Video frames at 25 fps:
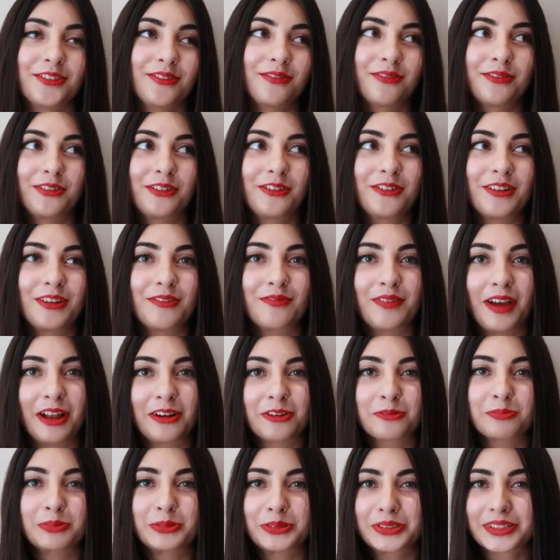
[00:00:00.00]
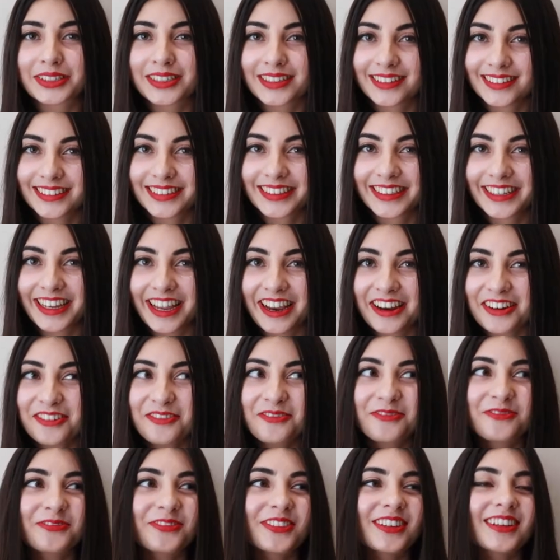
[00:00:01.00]
a very valuable skill in
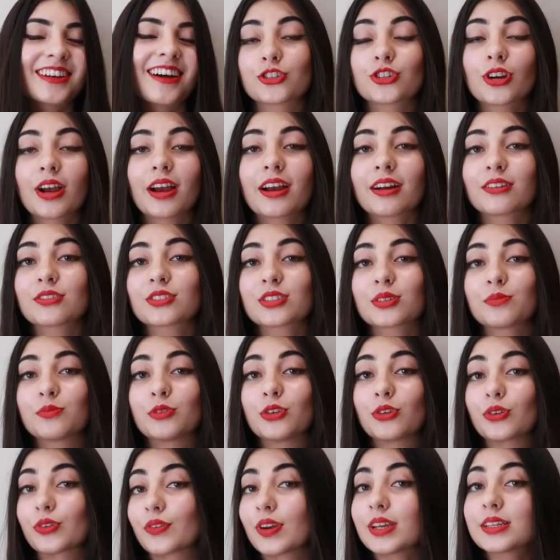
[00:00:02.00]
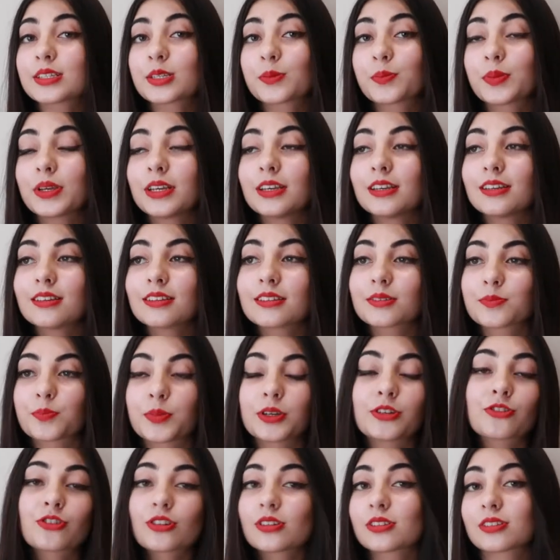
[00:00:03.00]
life. Try out some new recipes.
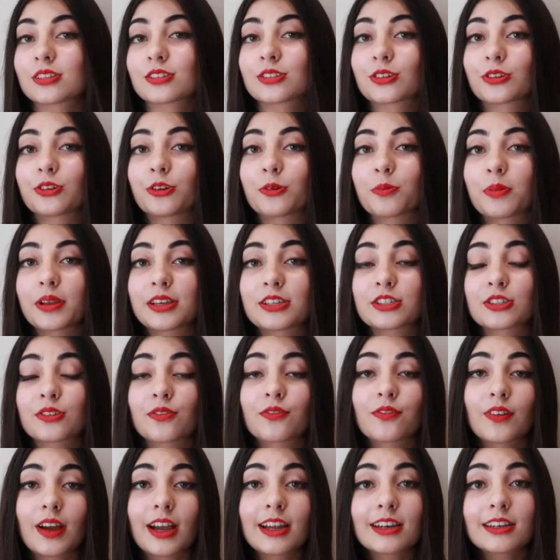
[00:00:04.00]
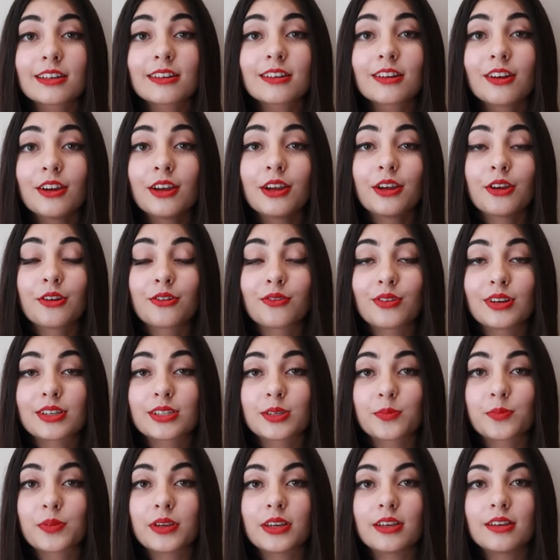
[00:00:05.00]
Pinterest is a good place to find
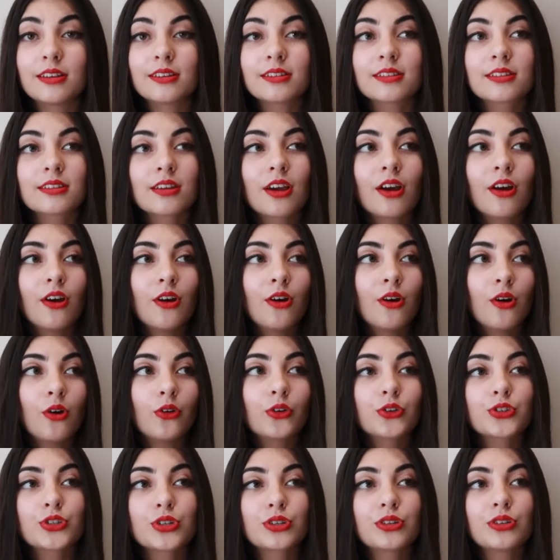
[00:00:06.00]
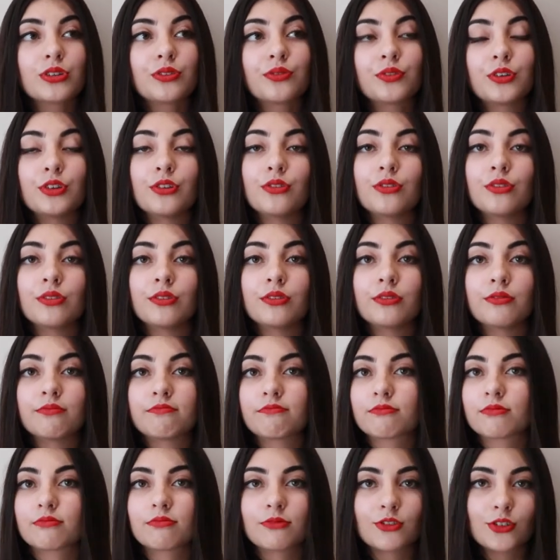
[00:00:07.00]
recipes. Also, if you
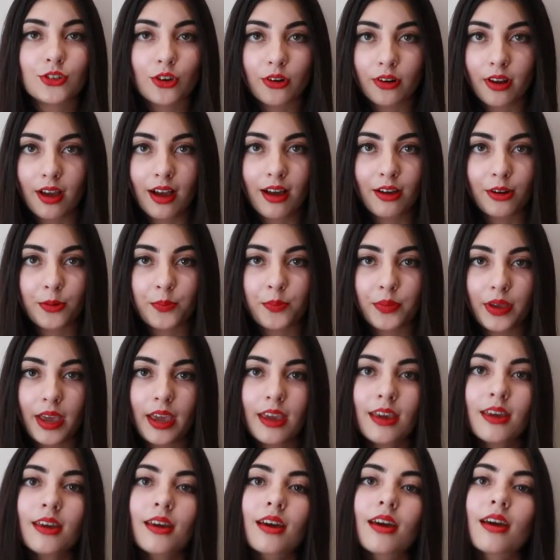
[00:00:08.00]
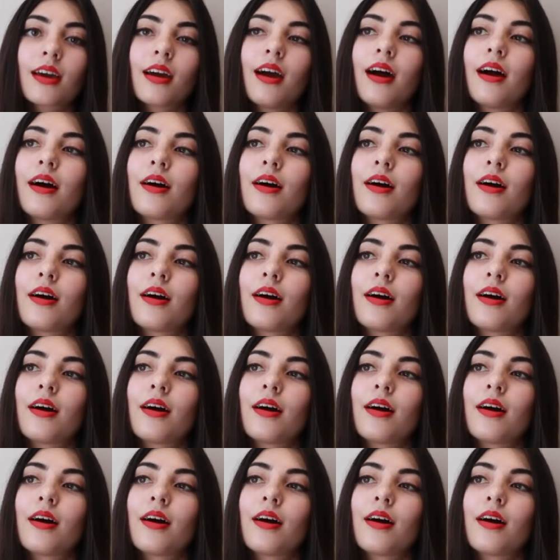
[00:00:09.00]
don't know how to bake,